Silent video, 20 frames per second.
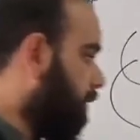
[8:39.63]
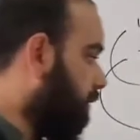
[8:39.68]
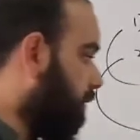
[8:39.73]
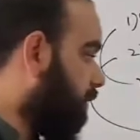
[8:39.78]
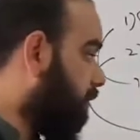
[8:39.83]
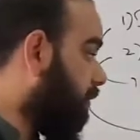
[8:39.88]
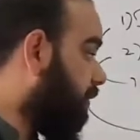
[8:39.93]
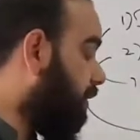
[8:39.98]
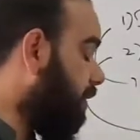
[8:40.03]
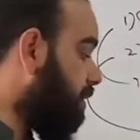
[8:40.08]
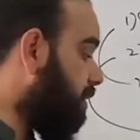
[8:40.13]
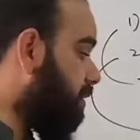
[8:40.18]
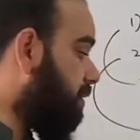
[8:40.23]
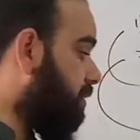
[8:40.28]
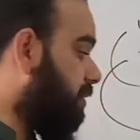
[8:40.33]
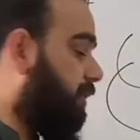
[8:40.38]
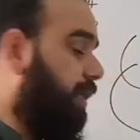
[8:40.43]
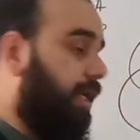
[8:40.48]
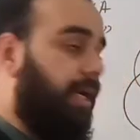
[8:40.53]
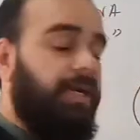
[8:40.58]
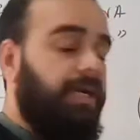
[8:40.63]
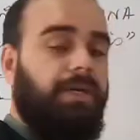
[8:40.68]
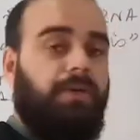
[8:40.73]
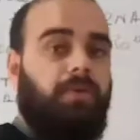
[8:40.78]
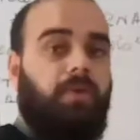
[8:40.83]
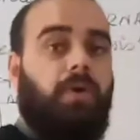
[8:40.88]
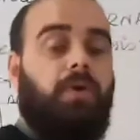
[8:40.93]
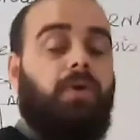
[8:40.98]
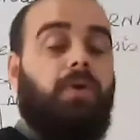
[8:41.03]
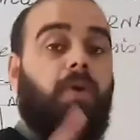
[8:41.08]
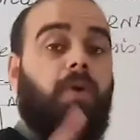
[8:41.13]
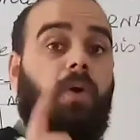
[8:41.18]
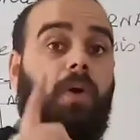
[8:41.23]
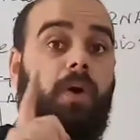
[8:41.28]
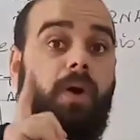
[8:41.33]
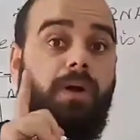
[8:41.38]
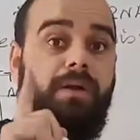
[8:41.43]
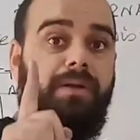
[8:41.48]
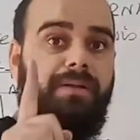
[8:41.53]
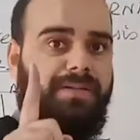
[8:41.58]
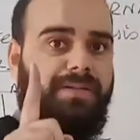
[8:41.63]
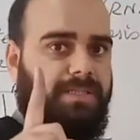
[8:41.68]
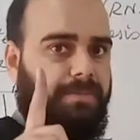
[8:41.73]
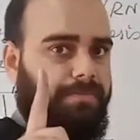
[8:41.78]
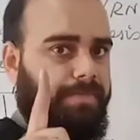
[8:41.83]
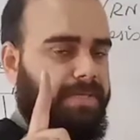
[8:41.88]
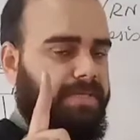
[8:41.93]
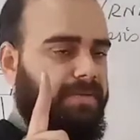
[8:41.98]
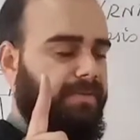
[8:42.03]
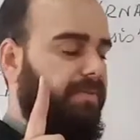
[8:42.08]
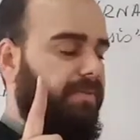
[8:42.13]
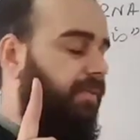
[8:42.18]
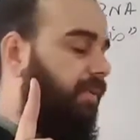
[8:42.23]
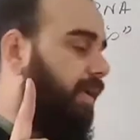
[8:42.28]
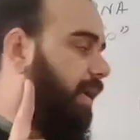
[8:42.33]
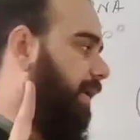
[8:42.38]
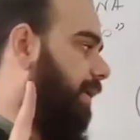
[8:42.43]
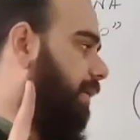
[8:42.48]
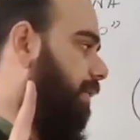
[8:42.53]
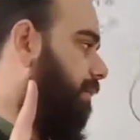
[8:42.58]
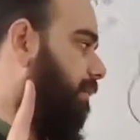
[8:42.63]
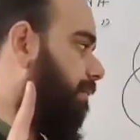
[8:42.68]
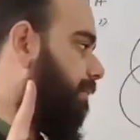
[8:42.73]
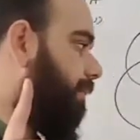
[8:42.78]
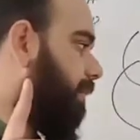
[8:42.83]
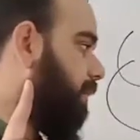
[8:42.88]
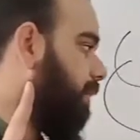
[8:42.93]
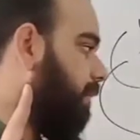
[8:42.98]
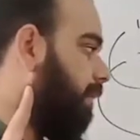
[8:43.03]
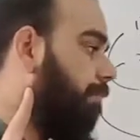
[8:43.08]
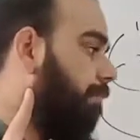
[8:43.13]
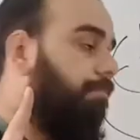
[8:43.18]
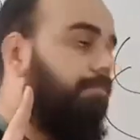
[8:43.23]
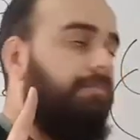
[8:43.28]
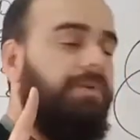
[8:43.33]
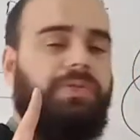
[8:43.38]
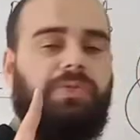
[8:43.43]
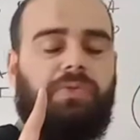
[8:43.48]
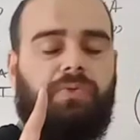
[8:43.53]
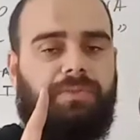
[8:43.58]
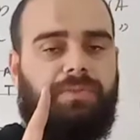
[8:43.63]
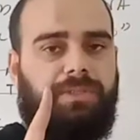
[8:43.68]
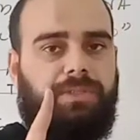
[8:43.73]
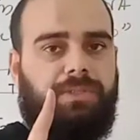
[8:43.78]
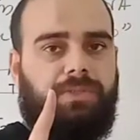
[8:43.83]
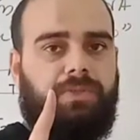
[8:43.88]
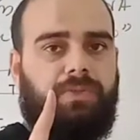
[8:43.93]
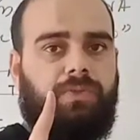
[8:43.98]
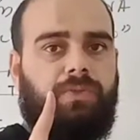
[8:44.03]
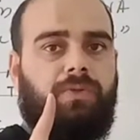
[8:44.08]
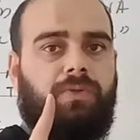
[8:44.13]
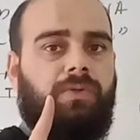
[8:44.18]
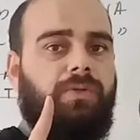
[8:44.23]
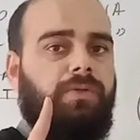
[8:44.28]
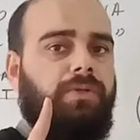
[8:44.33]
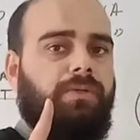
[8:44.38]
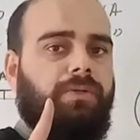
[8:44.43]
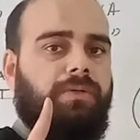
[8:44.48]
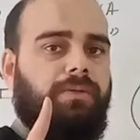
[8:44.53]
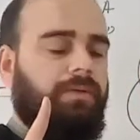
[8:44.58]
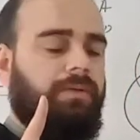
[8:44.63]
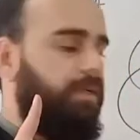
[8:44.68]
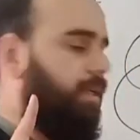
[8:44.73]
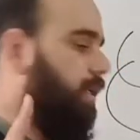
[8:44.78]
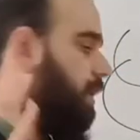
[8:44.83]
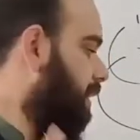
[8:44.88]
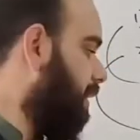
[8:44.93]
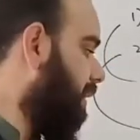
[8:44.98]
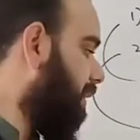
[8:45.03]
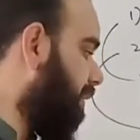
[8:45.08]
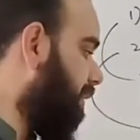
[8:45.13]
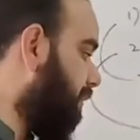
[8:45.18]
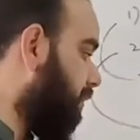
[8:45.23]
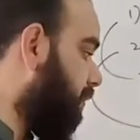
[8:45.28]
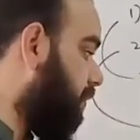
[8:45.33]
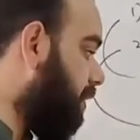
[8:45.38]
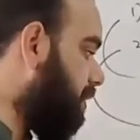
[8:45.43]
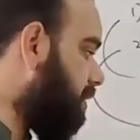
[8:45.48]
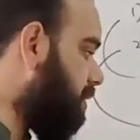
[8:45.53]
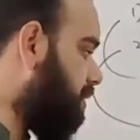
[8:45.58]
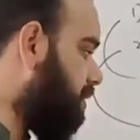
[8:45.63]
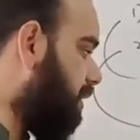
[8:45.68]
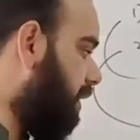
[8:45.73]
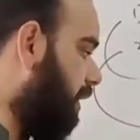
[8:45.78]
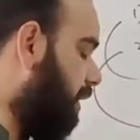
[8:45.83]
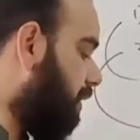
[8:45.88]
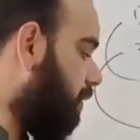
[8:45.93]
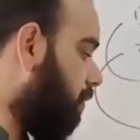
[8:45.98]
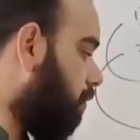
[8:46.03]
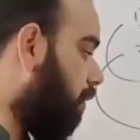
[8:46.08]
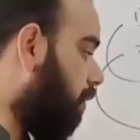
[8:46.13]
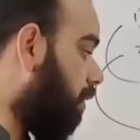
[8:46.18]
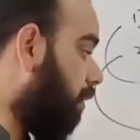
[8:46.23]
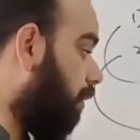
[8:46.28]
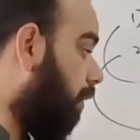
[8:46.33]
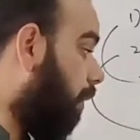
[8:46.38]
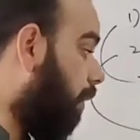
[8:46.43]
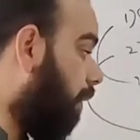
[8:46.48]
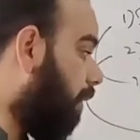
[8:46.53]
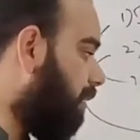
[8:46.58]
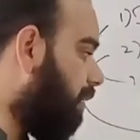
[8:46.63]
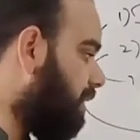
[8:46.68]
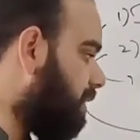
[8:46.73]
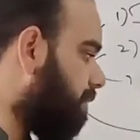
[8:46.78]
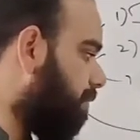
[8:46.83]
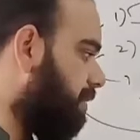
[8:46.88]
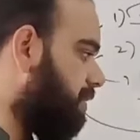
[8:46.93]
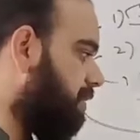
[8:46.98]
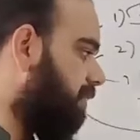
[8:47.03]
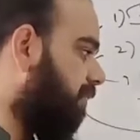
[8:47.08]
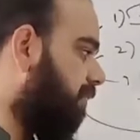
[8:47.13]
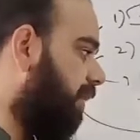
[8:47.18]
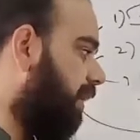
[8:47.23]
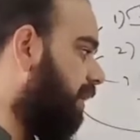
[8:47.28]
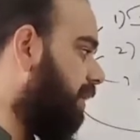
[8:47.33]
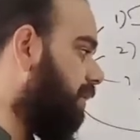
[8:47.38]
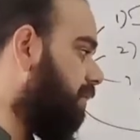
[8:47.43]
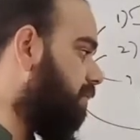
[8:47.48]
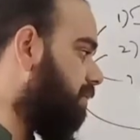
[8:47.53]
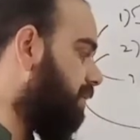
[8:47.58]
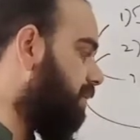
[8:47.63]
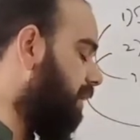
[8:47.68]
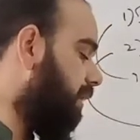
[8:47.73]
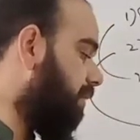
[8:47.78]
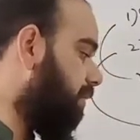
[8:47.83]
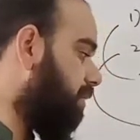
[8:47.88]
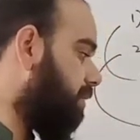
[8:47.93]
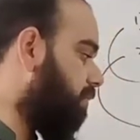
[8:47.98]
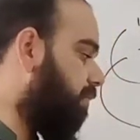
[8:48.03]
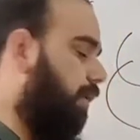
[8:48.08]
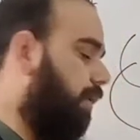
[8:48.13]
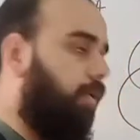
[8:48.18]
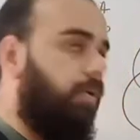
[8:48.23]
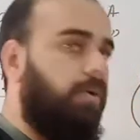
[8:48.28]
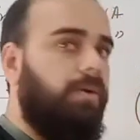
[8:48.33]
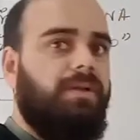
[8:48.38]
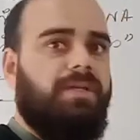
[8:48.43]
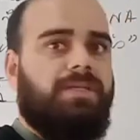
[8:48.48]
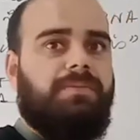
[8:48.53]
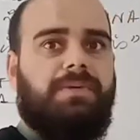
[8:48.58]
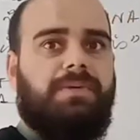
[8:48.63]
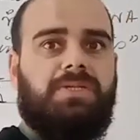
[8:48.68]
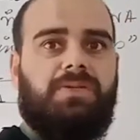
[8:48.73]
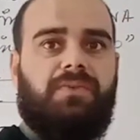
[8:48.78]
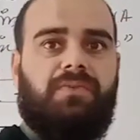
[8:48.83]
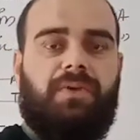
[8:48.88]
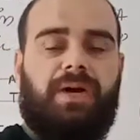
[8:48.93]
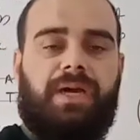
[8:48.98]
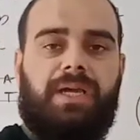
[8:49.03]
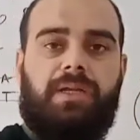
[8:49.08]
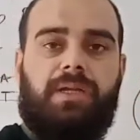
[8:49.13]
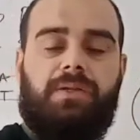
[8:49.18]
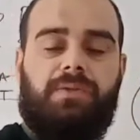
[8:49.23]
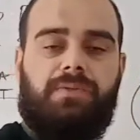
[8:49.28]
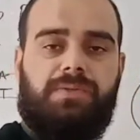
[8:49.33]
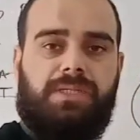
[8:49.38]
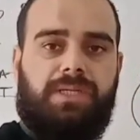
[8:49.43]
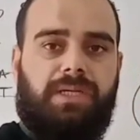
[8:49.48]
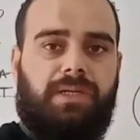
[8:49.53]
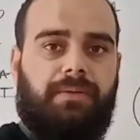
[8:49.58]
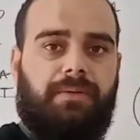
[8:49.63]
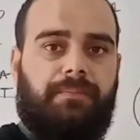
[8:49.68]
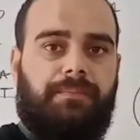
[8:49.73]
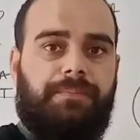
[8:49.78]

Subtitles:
This genetic code only specifies methionine. This genetic code only specifies leucine. This will only specify leucine.